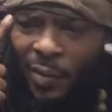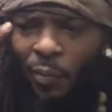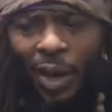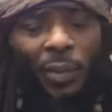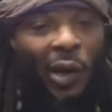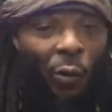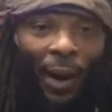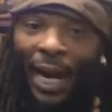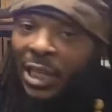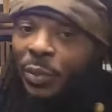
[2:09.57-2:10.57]
maybe
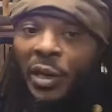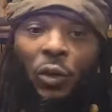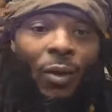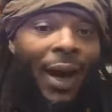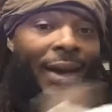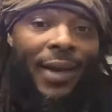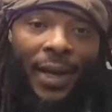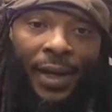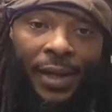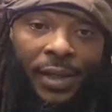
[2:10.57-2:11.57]
grasping new
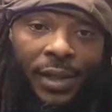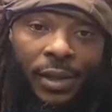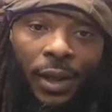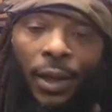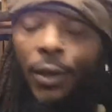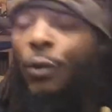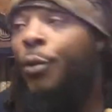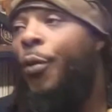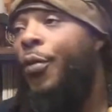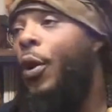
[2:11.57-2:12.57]
ideas,
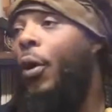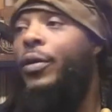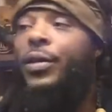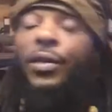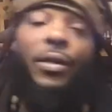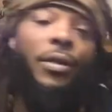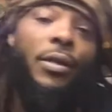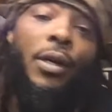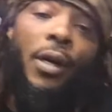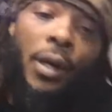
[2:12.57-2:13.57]
new thoughts
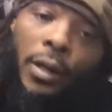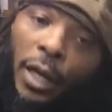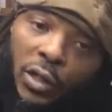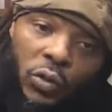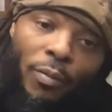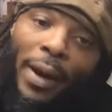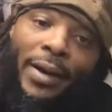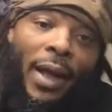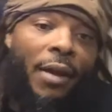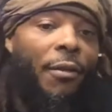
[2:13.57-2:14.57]
that you might
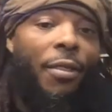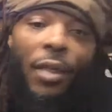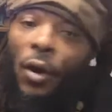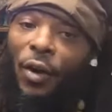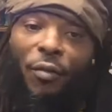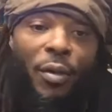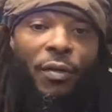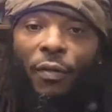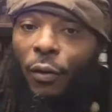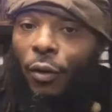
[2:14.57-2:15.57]
not have thought of
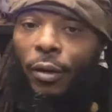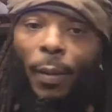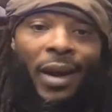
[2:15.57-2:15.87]
before.